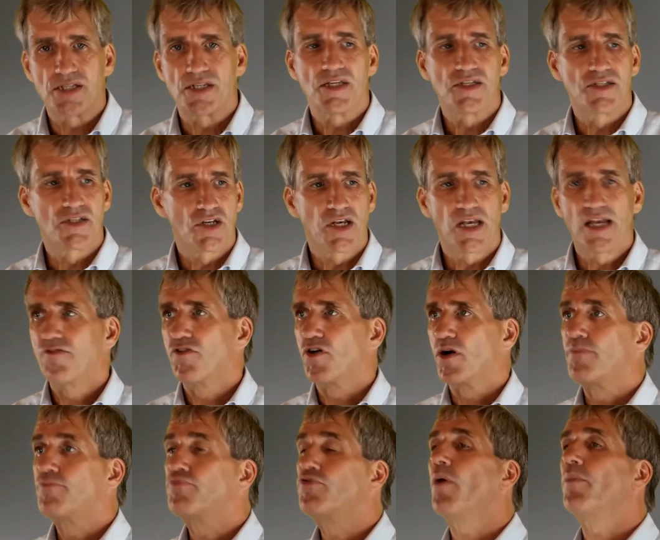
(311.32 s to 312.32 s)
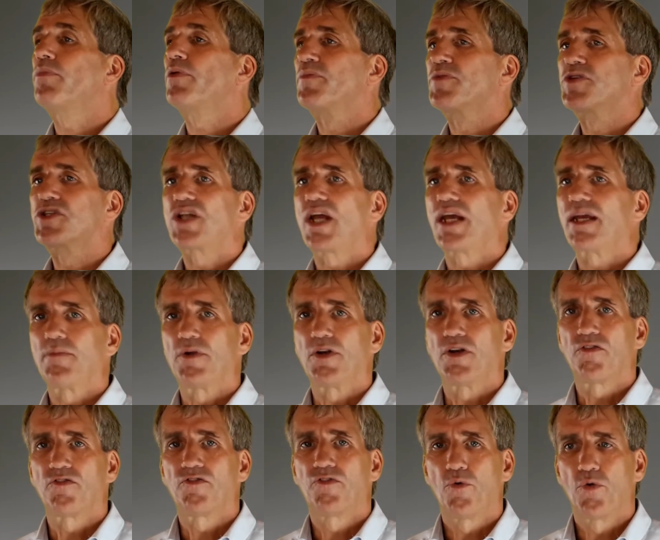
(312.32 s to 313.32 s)
is to deliver a problem
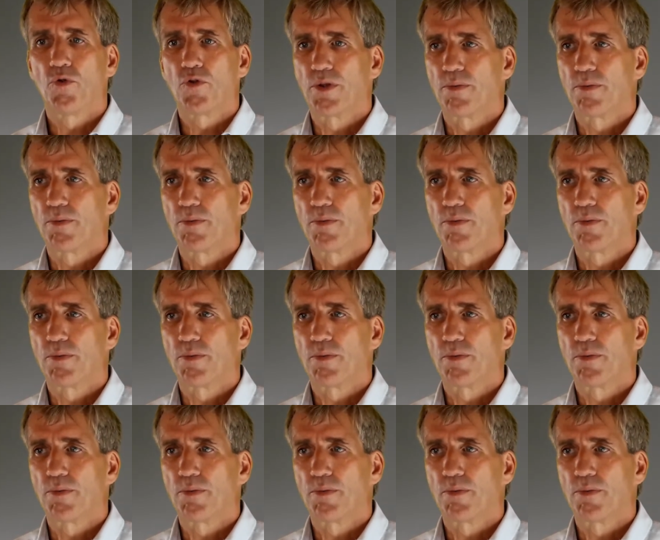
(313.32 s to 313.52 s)
statement for